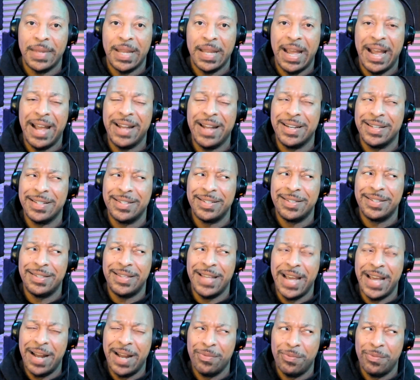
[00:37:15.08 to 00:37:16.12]
And is
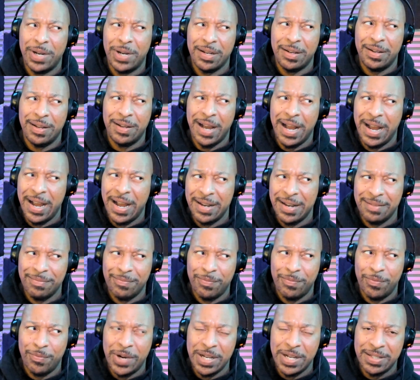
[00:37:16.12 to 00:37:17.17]
that what God
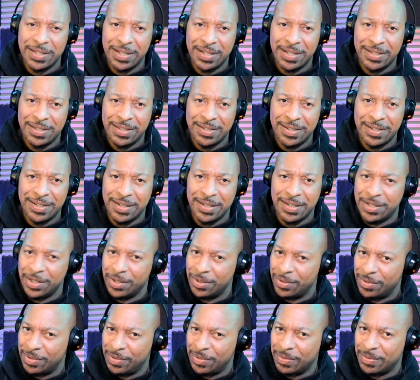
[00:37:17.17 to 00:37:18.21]
wants us to
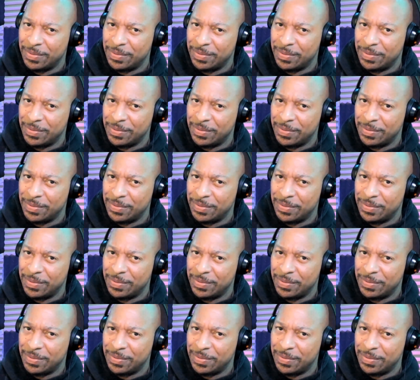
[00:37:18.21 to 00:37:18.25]
do?